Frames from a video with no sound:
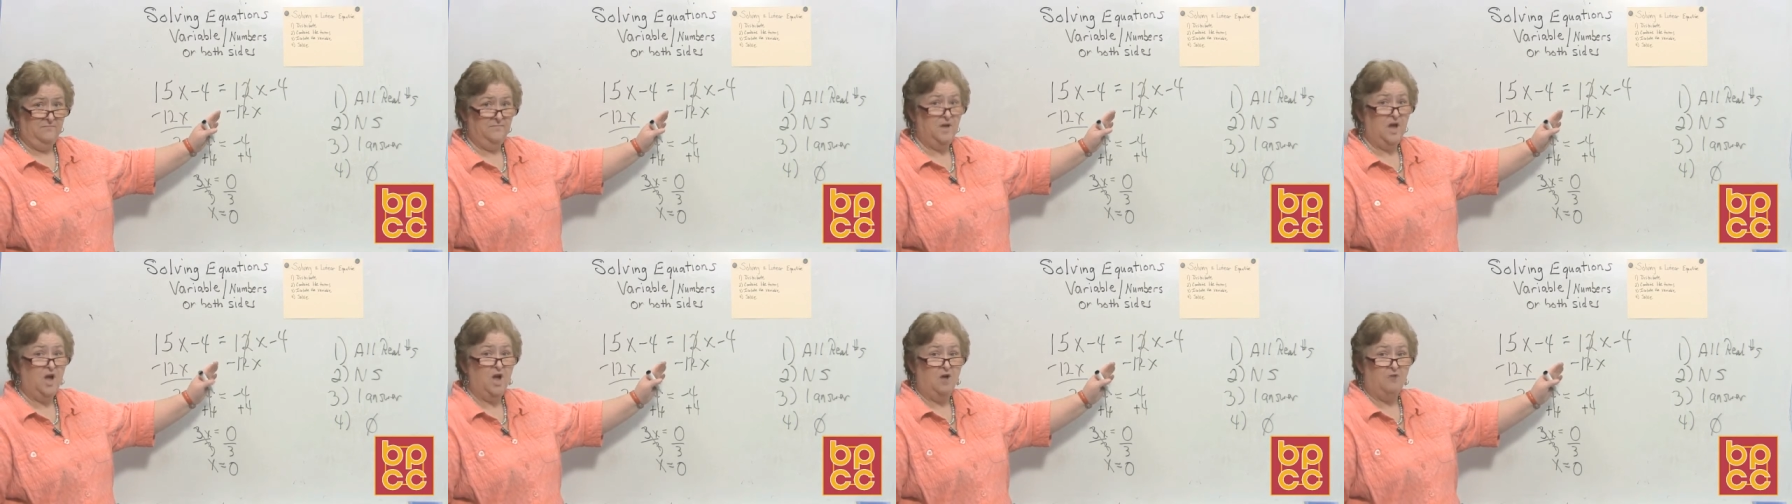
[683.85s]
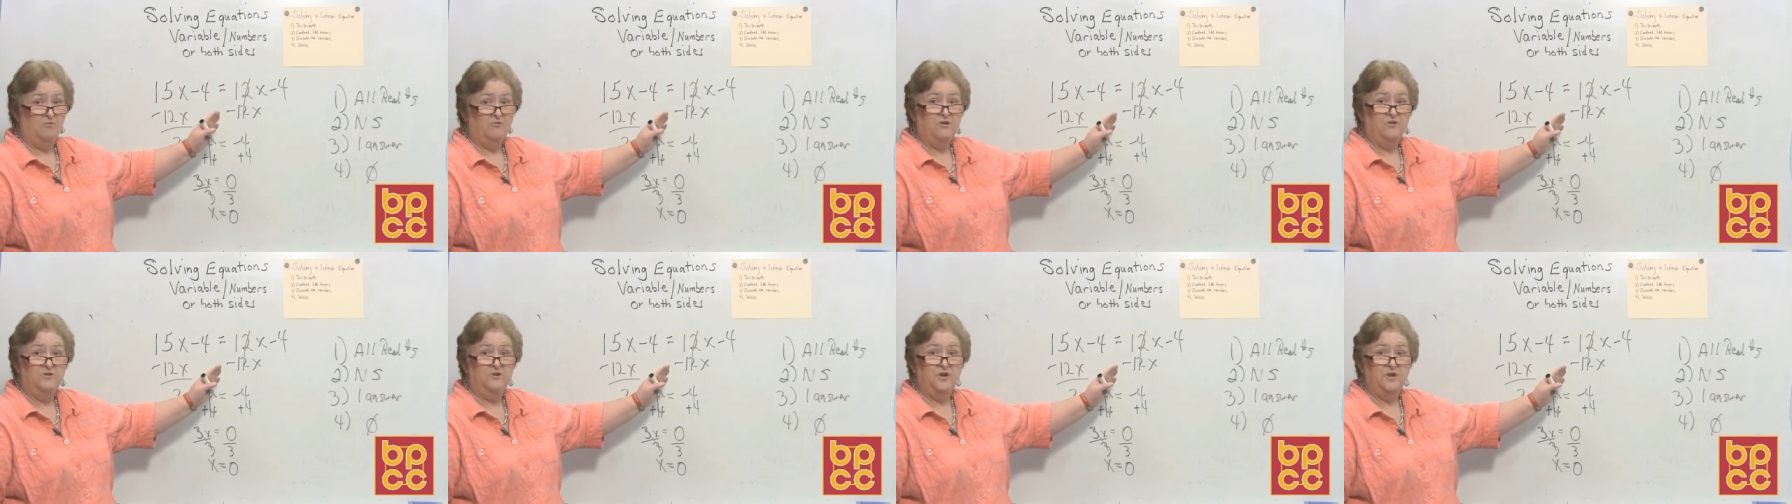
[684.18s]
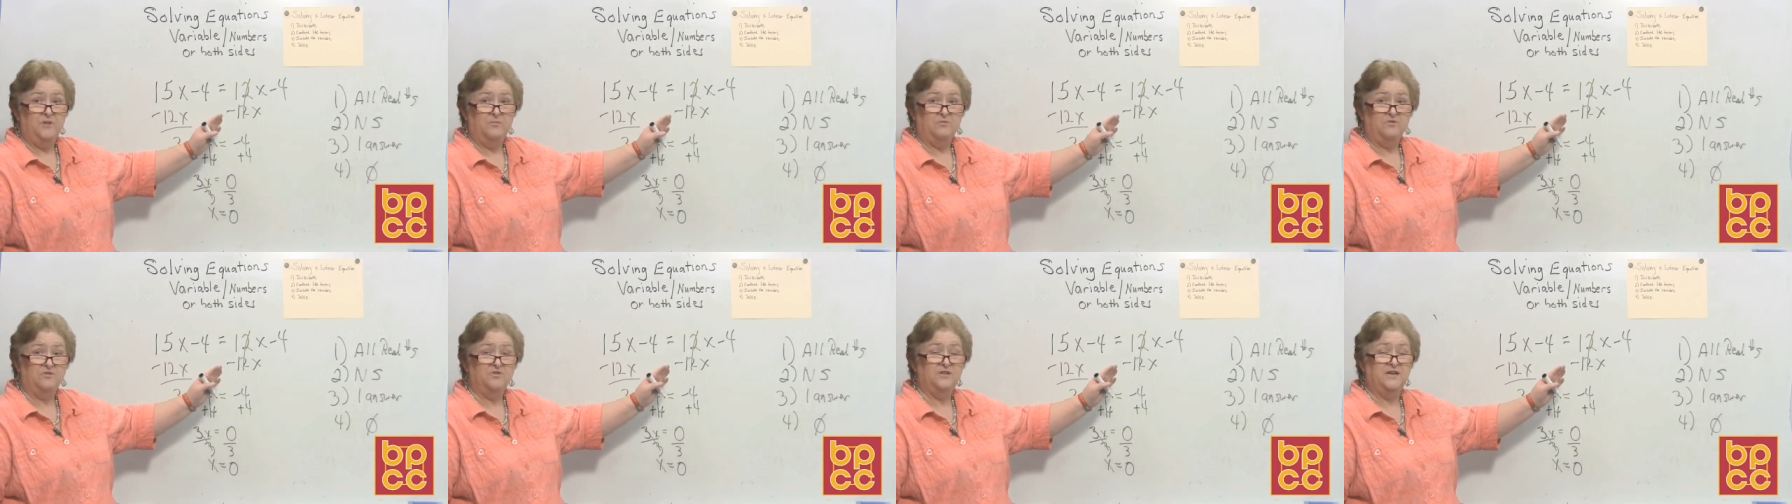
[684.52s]
All real
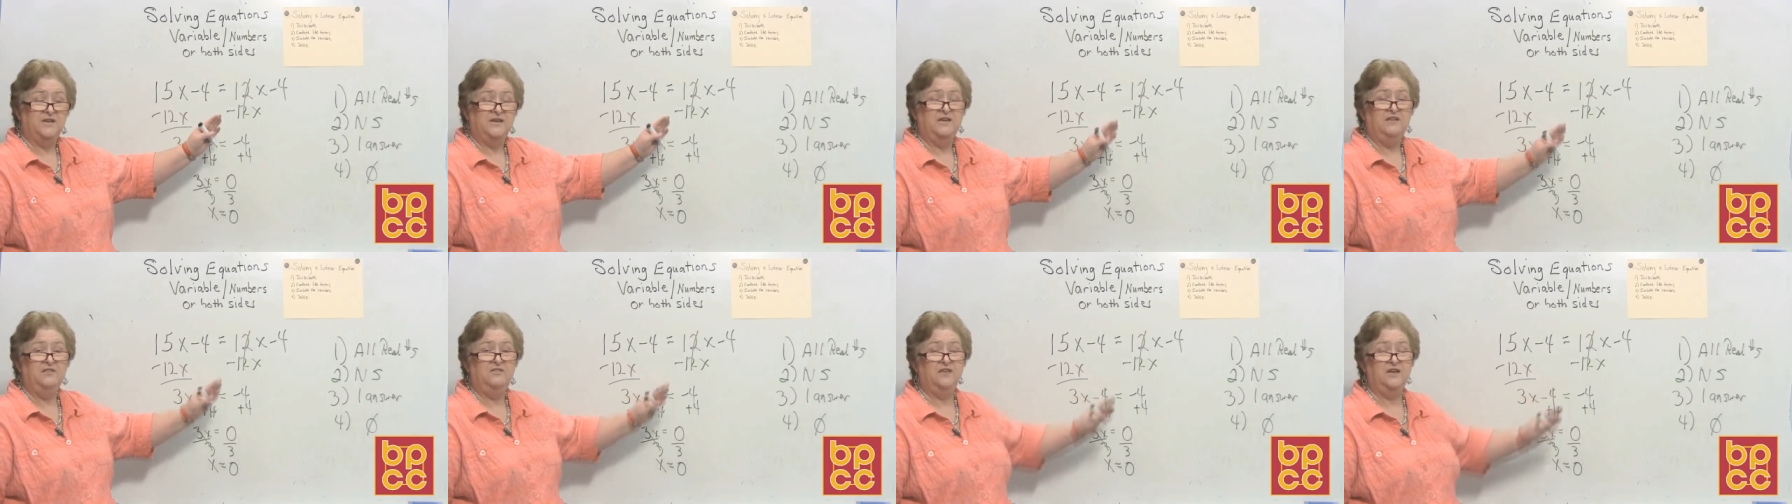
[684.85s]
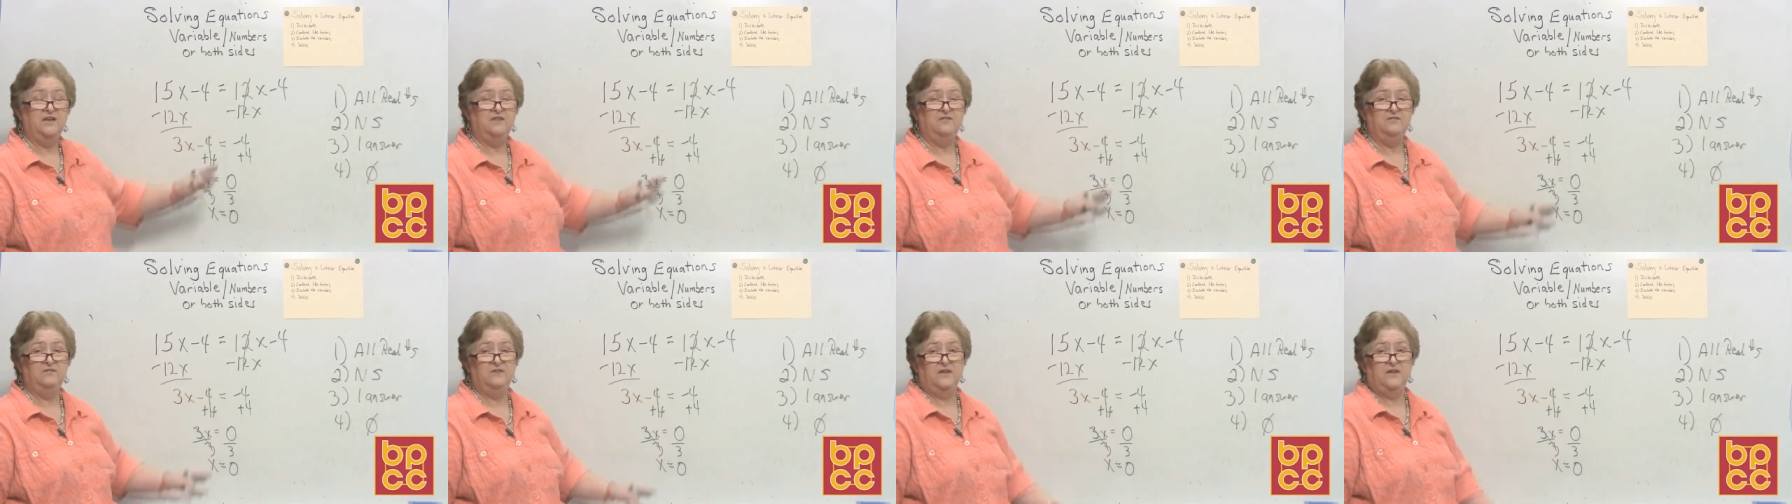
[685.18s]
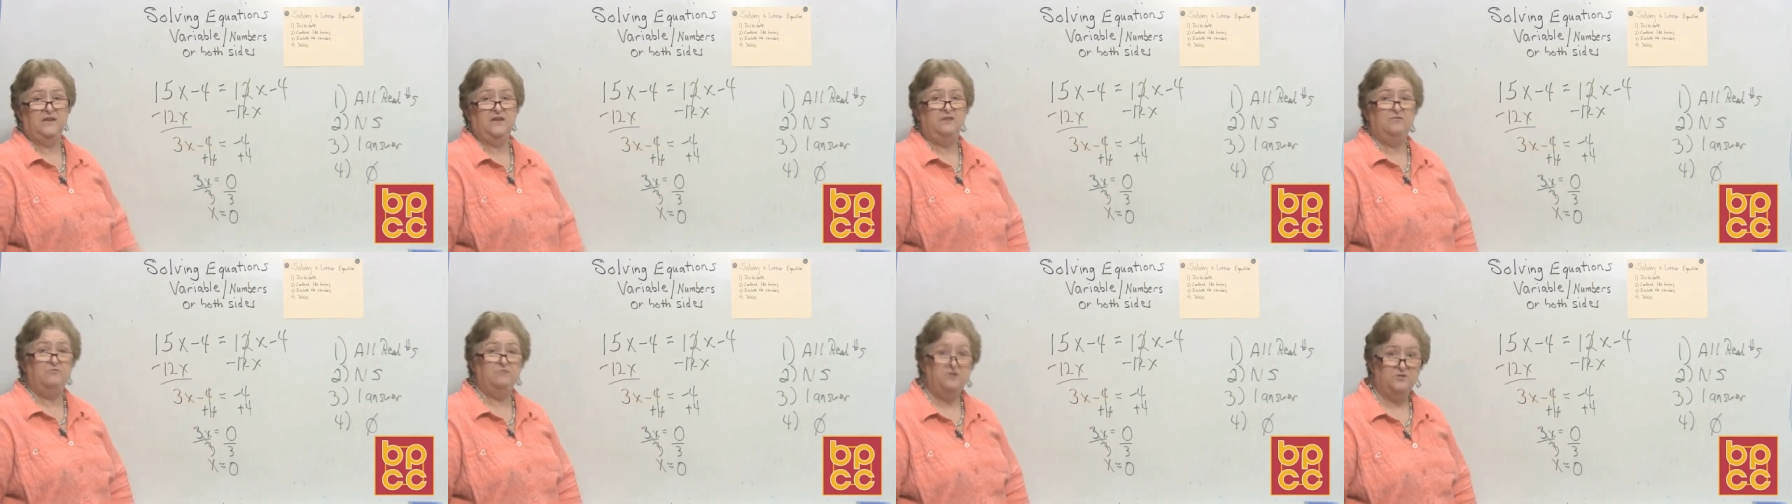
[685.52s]
numbers. Anything,
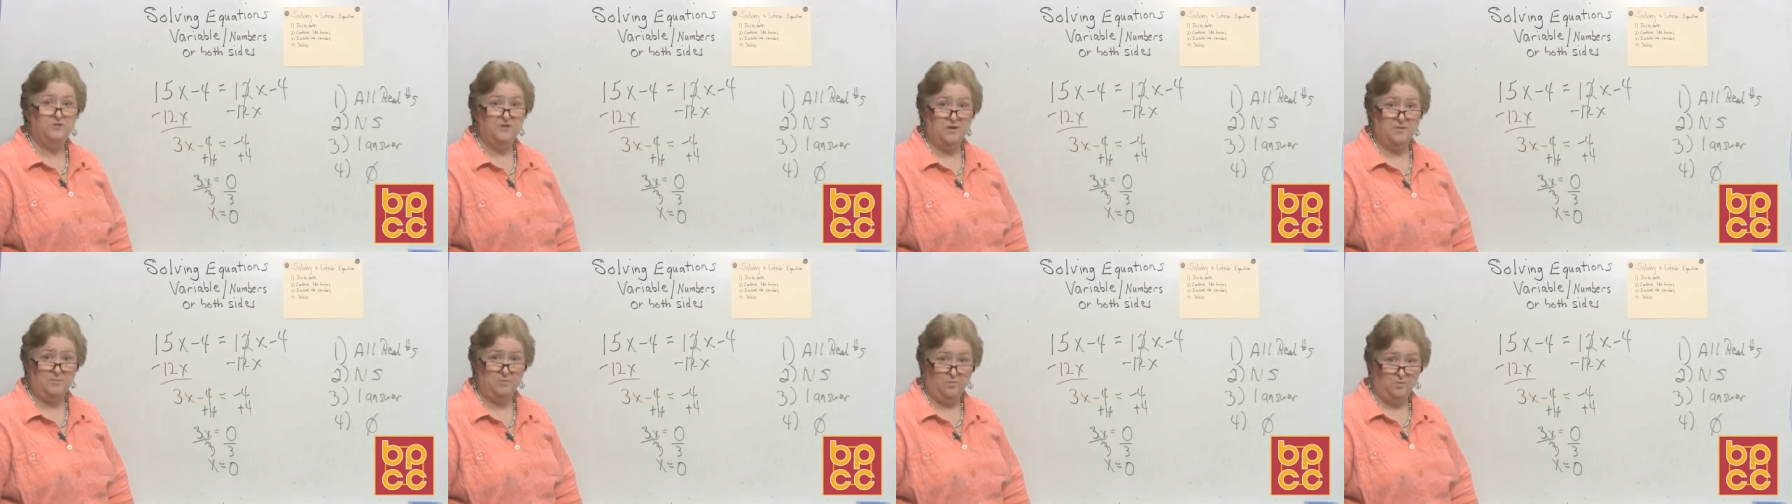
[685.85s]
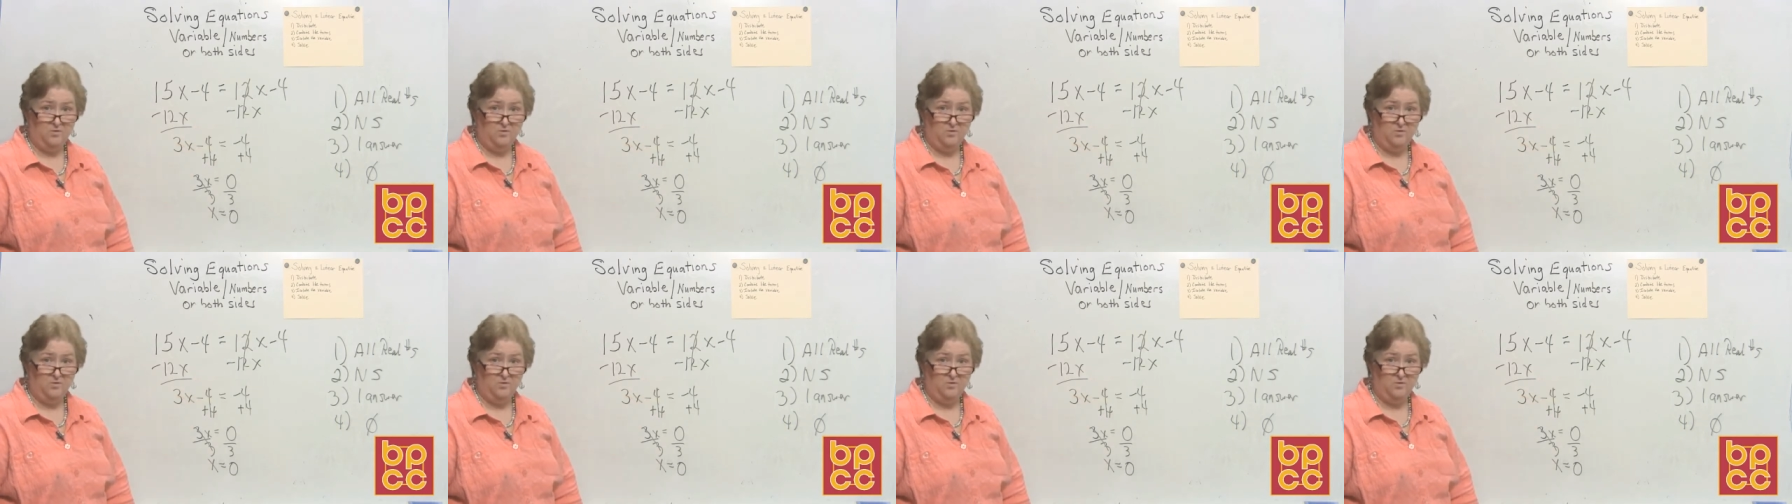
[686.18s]
any real number